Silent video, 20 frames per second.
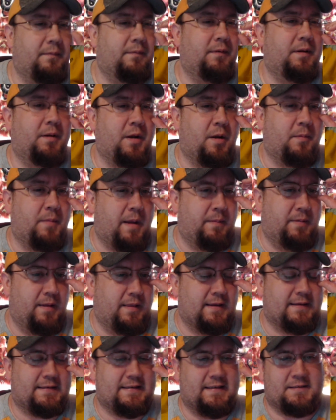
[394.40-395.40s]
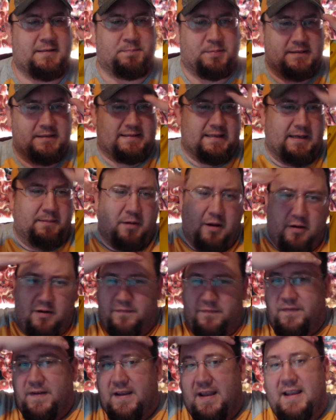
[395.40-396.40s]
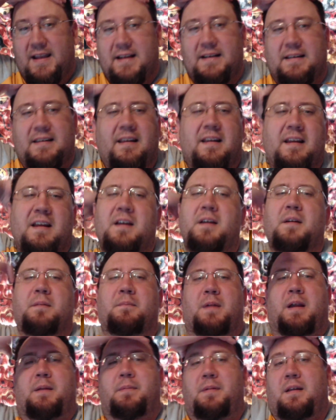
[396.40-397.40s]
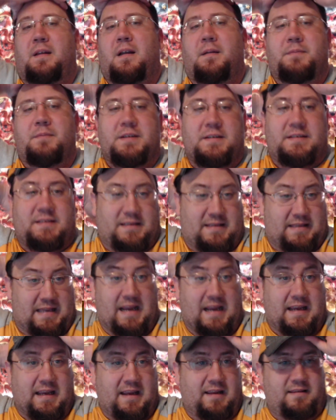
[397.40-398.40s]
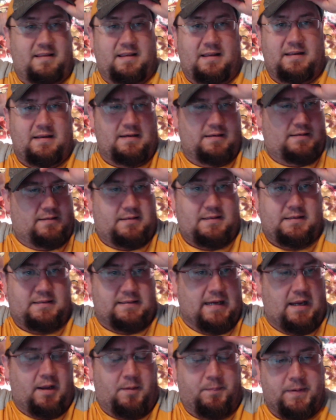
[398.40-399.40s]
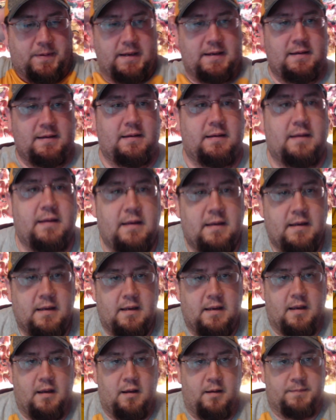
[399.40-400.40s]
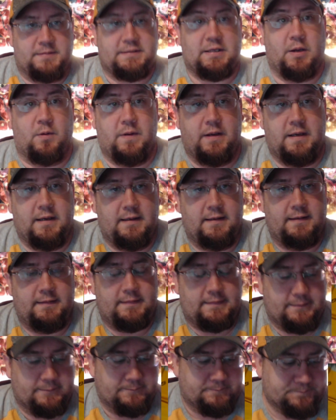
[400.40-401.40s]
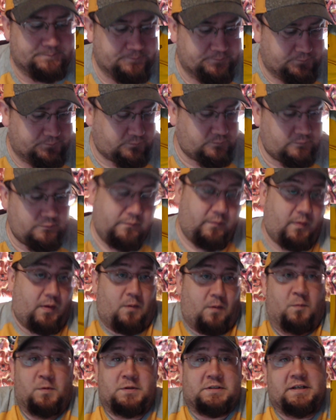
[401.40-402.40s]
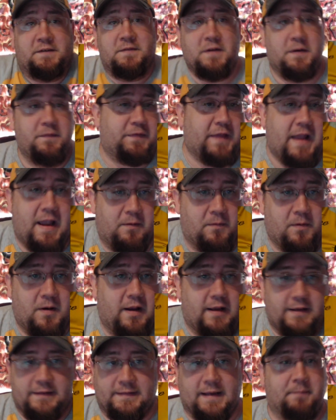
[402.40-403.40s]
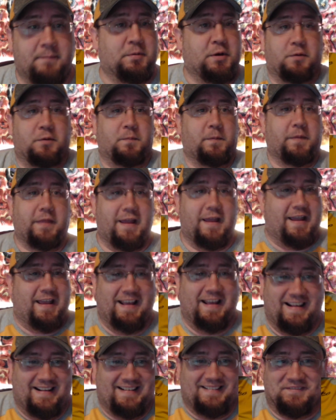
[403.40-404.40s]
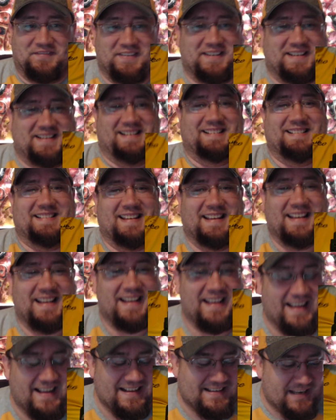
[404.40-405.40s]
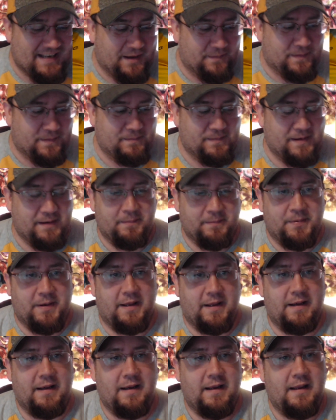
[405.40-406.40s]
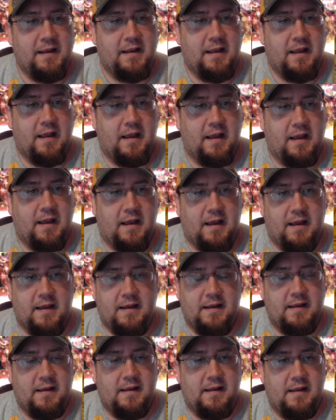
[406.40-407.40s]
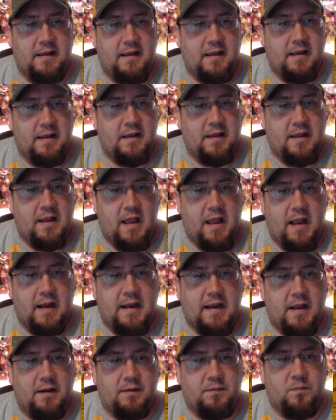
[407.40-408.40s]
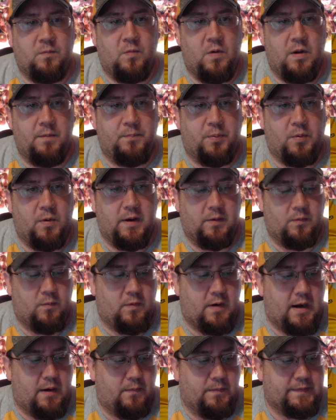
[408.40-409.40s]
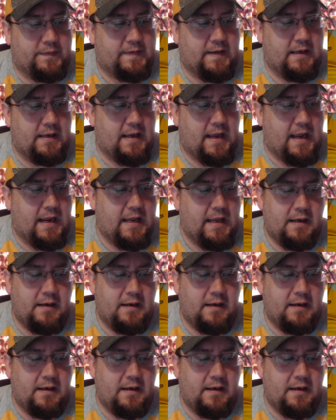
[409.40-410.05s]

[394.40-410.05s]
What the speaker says: maybe this is placebo effect. Maybe I'm just thinking that it's helping. So it is. Which even if that was, I'm good with that because it's helping me. But I got one point where I hit